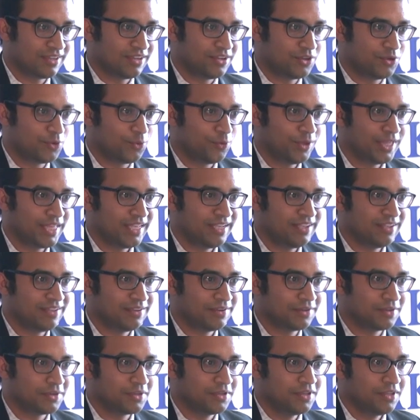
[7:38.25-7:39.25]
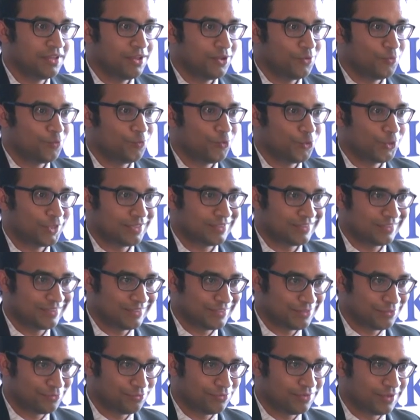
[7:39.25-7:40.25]
growing, what
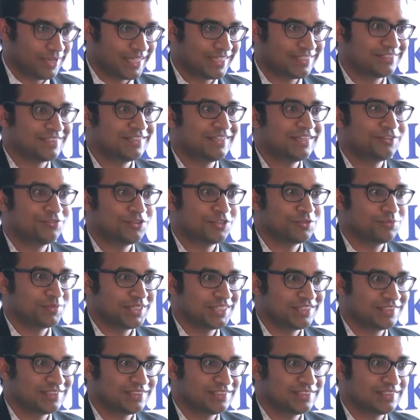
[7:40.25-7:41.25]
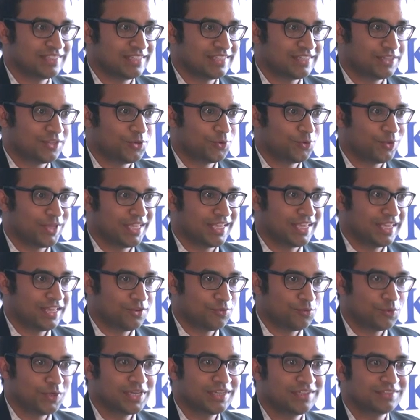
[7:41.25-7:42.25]
the External Affairs Minister said, growing
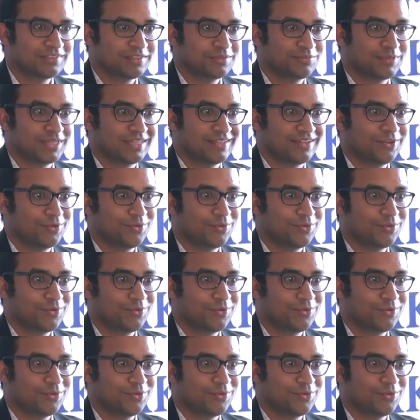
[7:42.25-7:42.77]
inwardism and